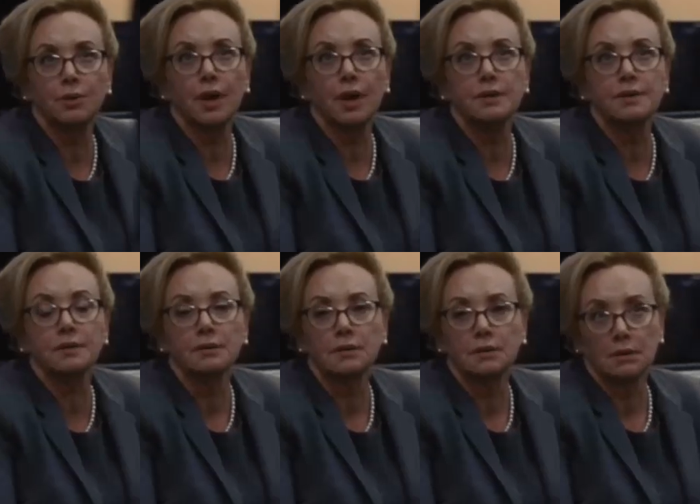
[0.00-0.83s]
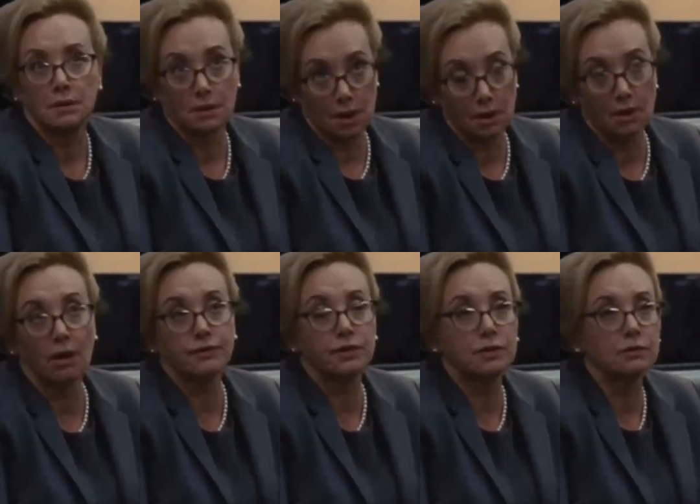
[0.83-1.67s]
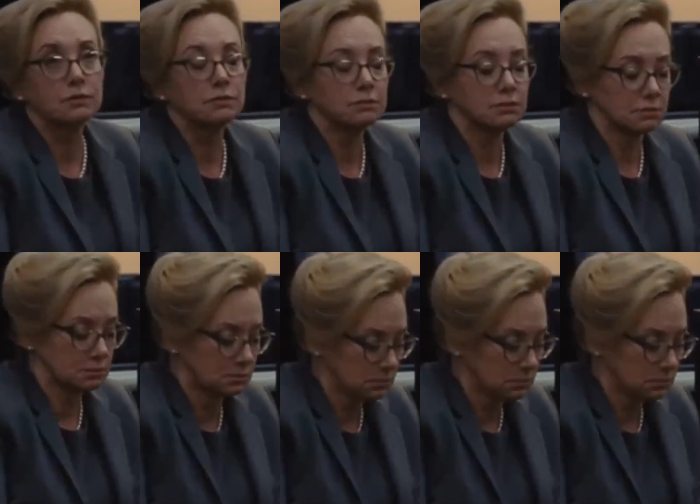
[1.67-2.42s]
And again, something about confidence and a